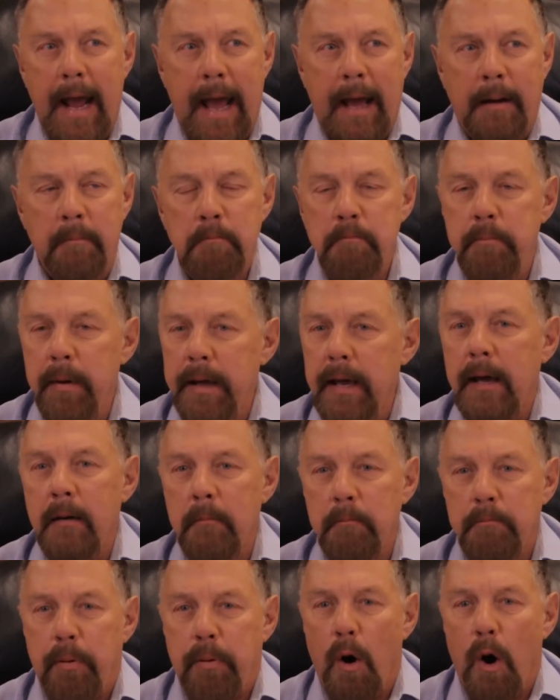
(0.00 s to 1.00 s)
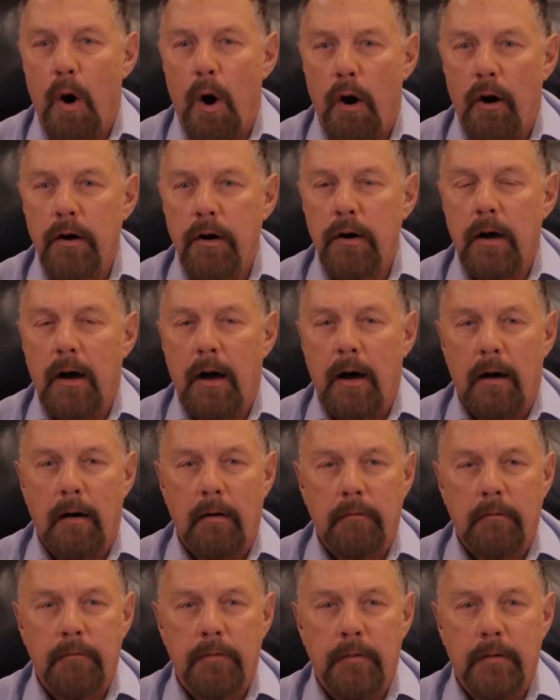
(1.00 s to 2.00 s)
and being part
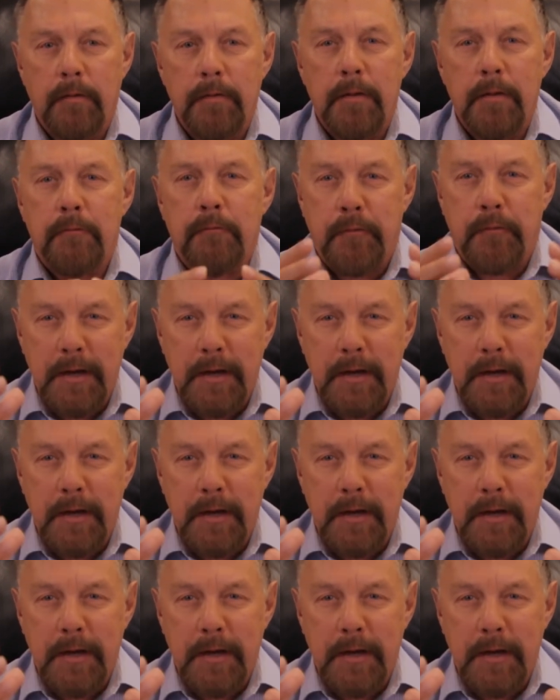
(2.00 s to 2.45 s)
of the